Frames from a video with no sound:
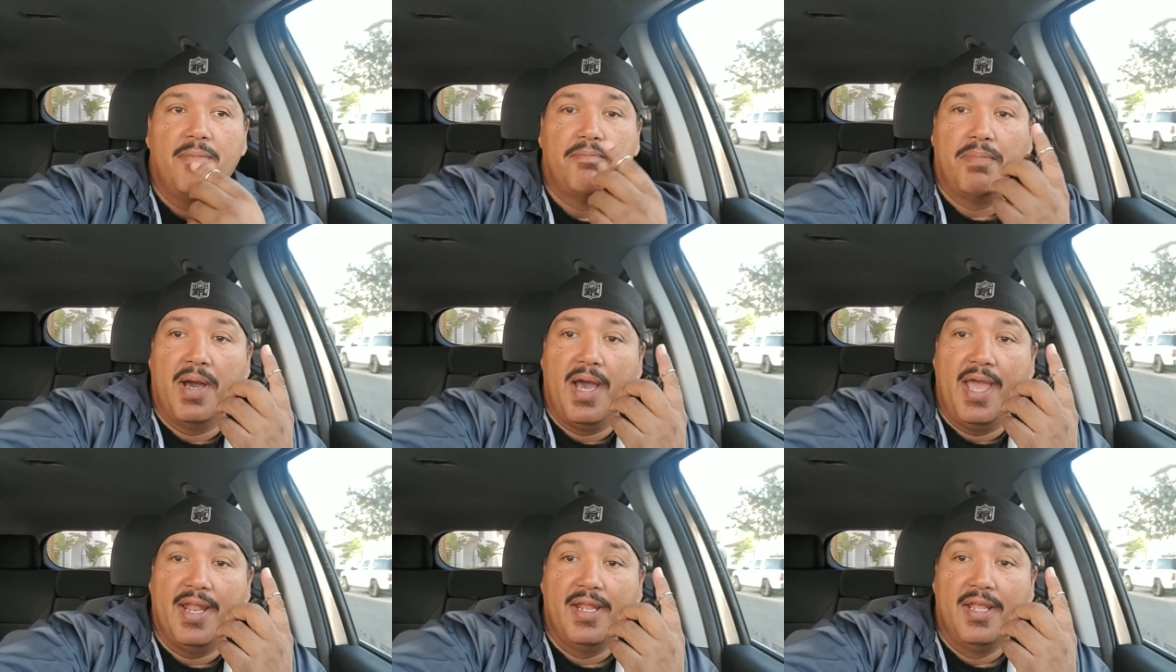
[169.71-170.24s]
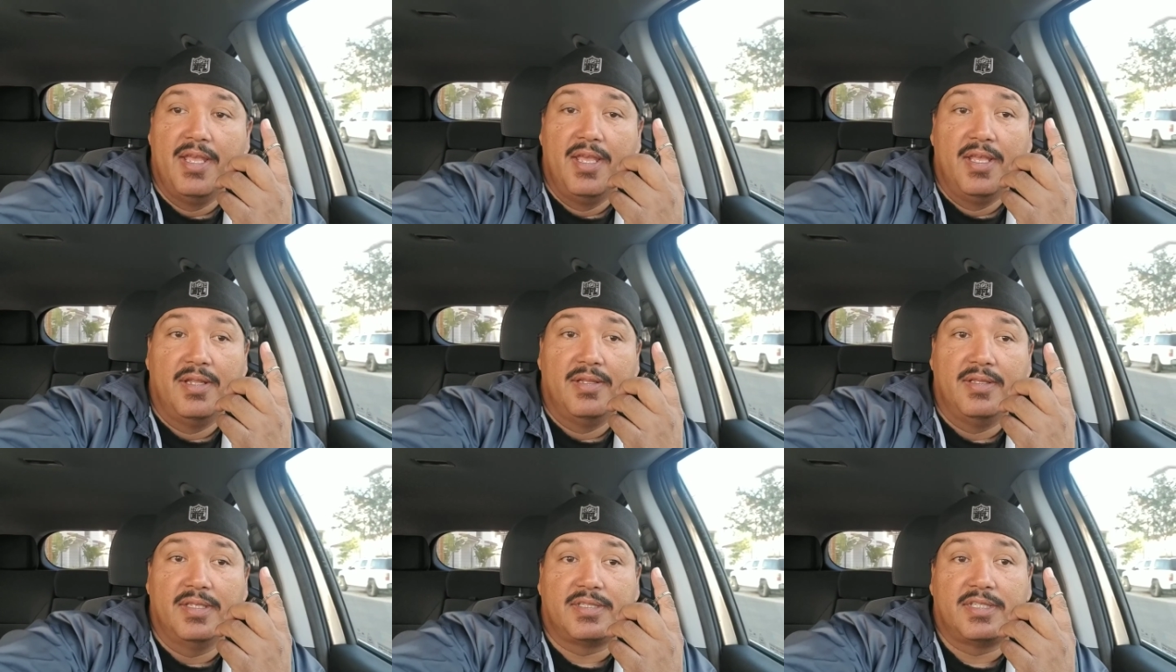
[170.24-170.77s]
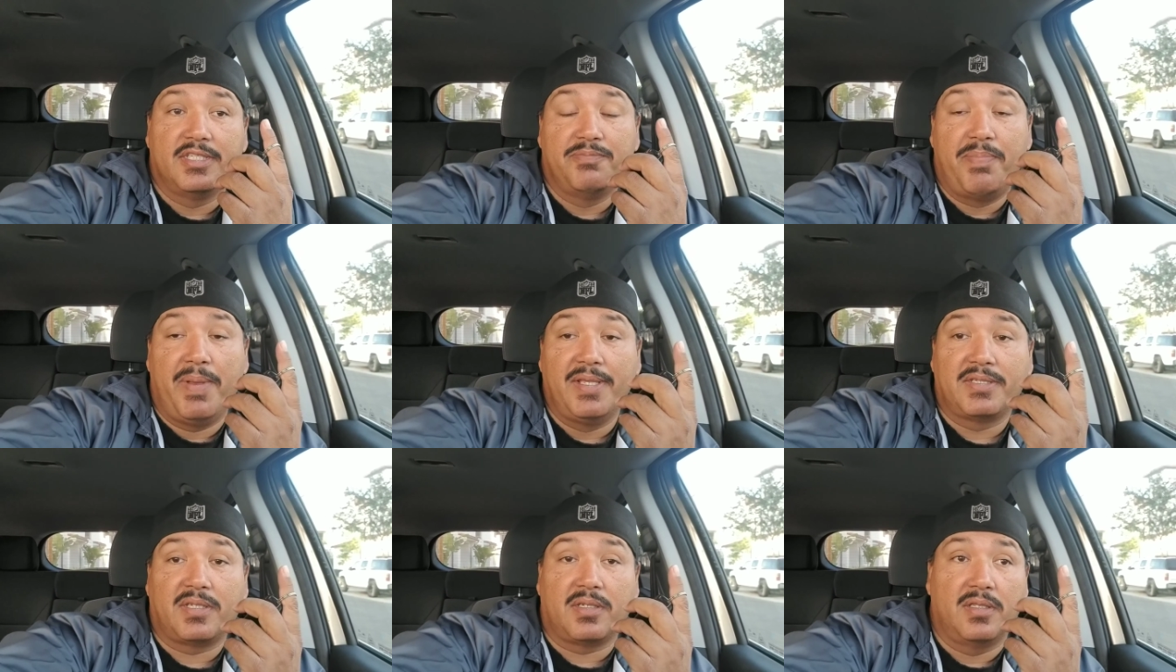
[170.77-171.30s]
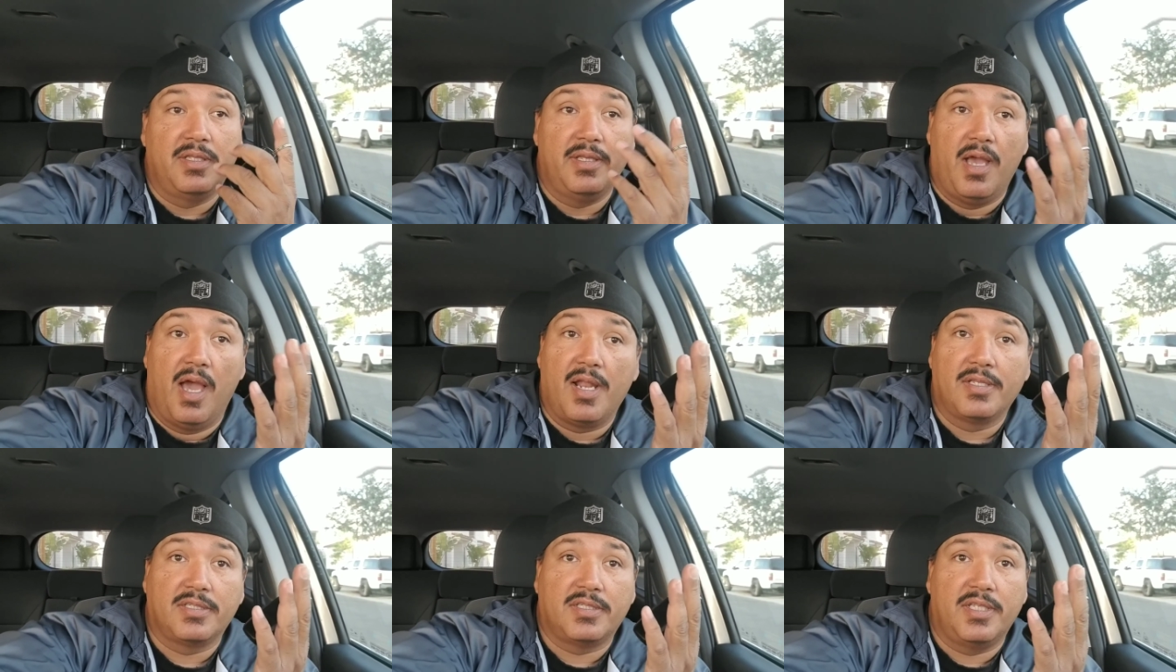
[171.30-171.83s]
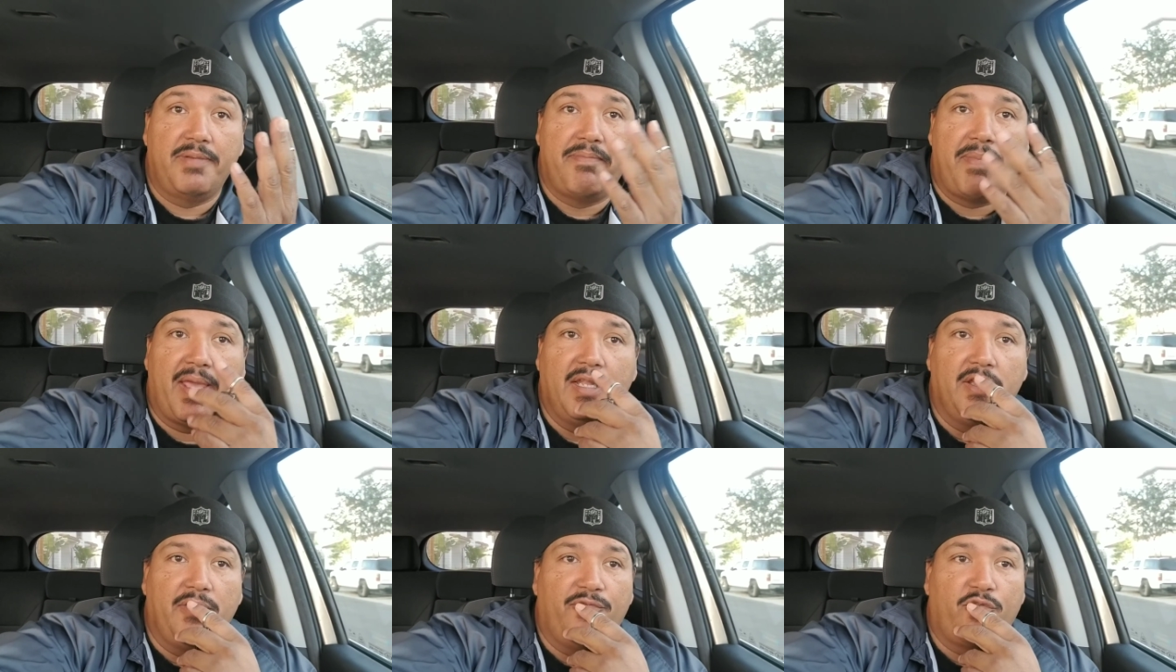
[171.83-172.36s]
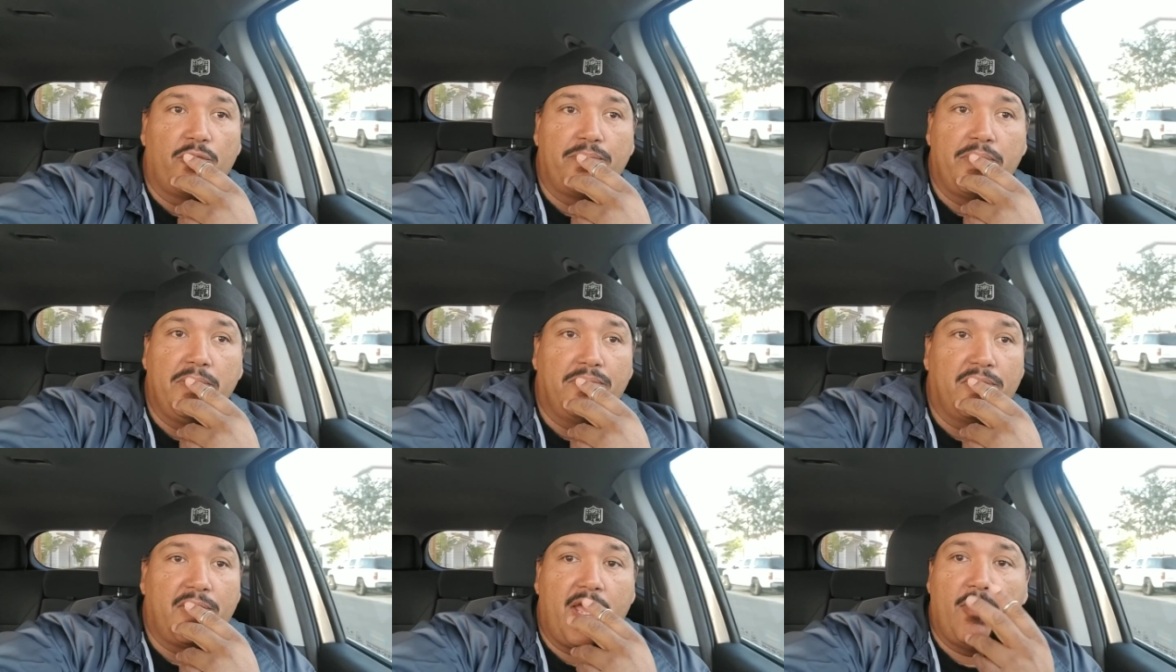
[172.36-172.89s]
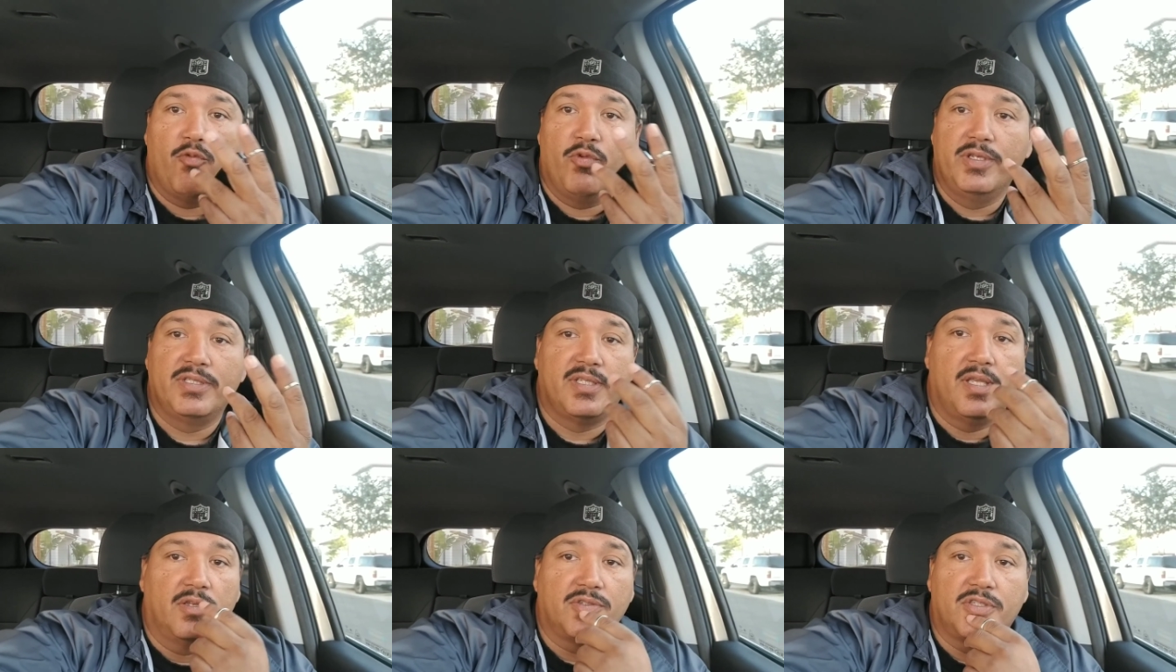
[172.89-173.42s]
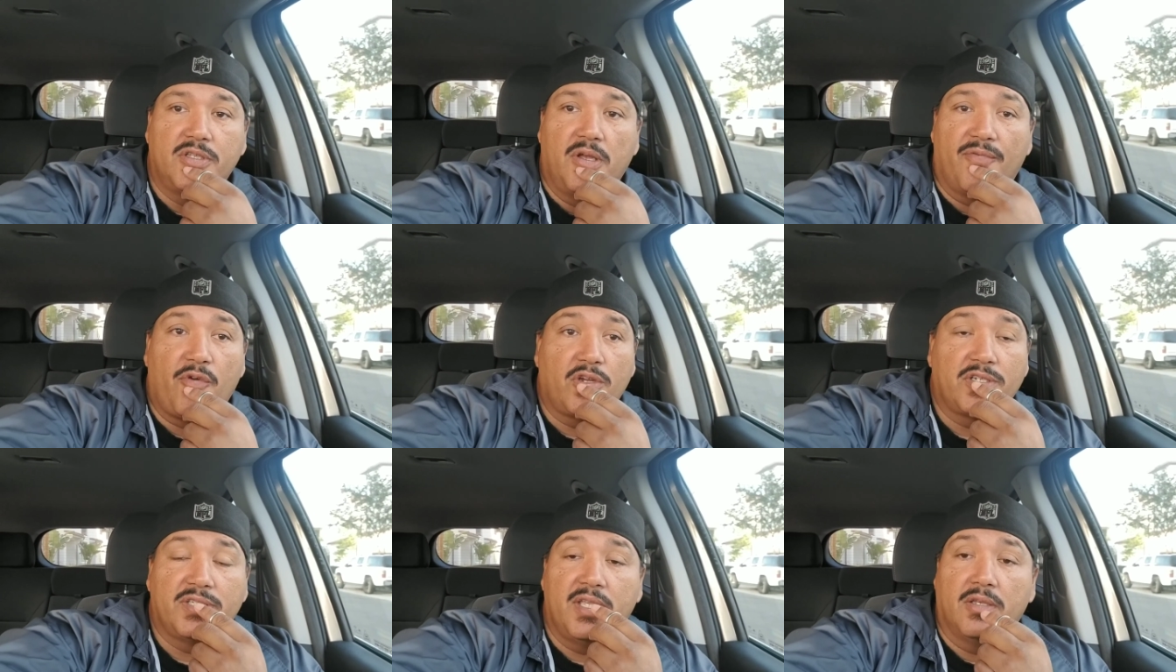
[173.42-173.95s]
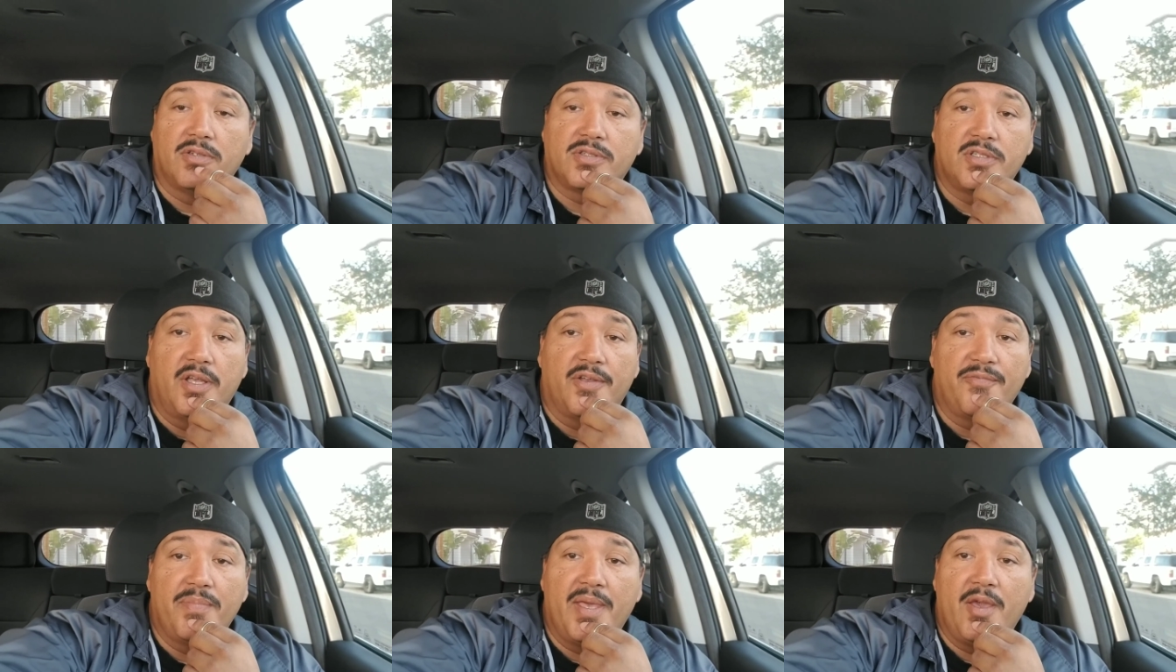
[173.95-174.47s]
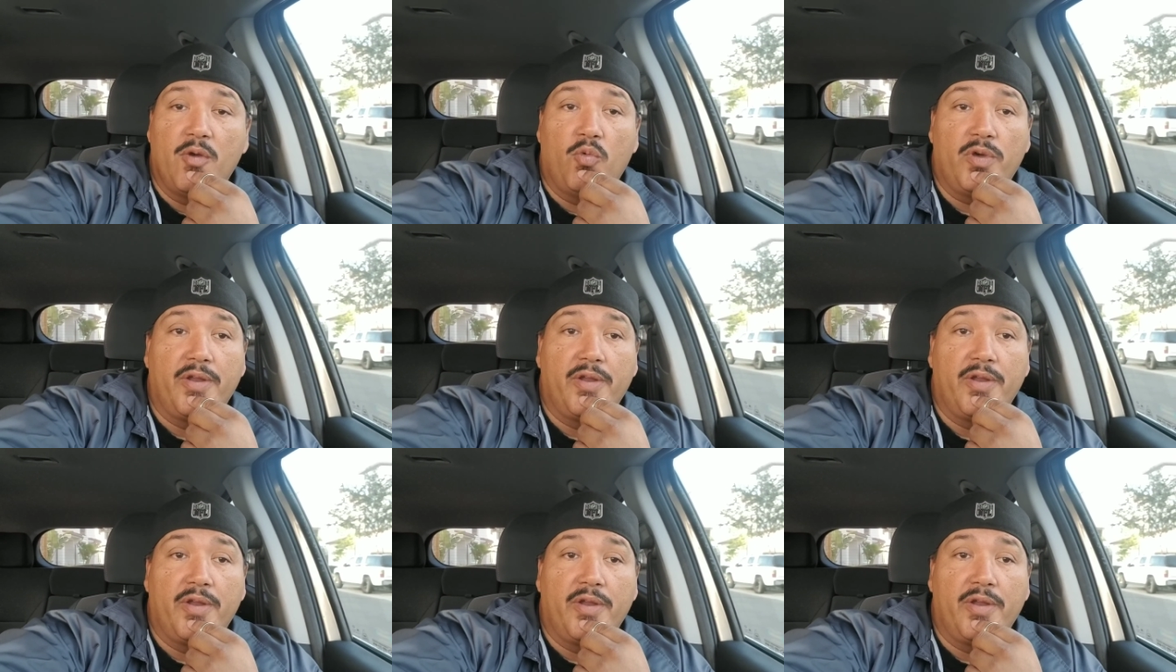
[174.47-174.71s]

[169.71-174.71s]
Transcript: But this is basically, honestly, mainly for people that resell stuff or sell stuff, man.